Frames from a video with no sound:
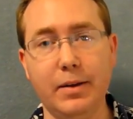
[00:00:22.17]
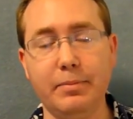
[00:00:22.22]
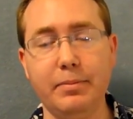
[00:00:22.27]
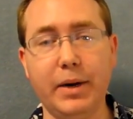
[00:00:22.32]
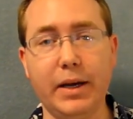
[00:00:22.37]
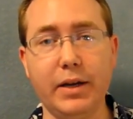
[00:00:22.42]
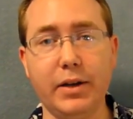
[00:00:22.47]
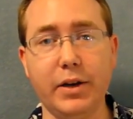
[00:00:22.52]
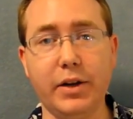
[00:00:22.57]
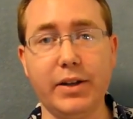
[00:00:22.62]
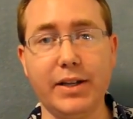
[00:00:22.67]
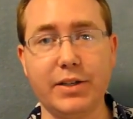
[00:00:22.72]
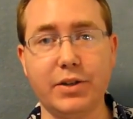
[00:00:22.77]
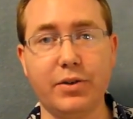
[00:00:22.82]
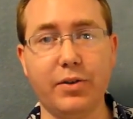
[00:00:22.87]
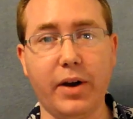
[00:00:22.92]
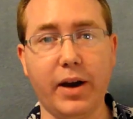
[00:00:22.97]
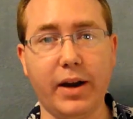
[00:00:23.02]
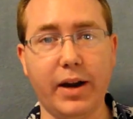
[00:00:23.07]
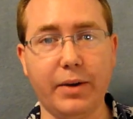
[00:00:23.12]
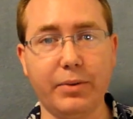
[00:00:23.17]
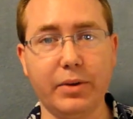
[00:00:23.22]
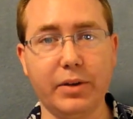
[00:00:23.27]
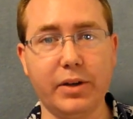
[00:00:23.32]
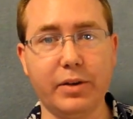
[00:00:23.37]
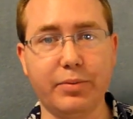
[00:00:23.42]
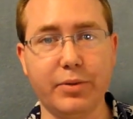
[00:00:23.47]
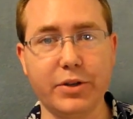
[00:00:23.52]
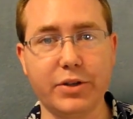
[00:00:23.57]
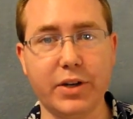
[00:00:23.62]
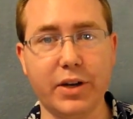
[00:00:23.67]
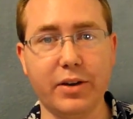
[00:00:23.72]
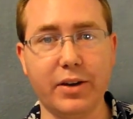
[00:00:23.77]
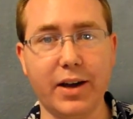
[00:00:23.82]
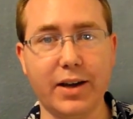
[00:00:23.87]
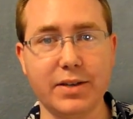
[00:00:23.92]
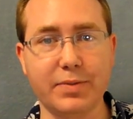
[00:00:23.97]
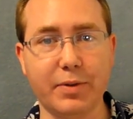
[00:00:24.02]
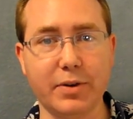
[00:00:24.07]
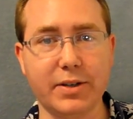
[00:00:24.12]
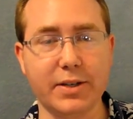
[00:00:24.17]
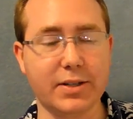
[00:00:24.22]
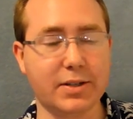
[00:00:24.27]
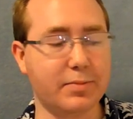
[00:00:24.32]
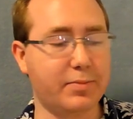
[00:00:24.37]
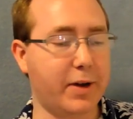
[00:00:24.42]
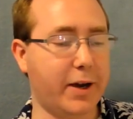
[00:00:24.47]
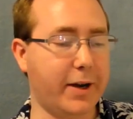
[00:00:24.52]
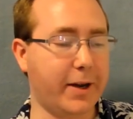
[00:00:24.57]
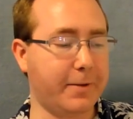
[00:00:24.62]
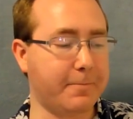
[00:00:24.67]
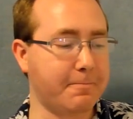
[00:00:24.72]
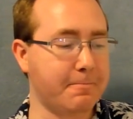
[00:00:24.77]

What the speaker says: But you know, that's great. I really appreciate you guys participating.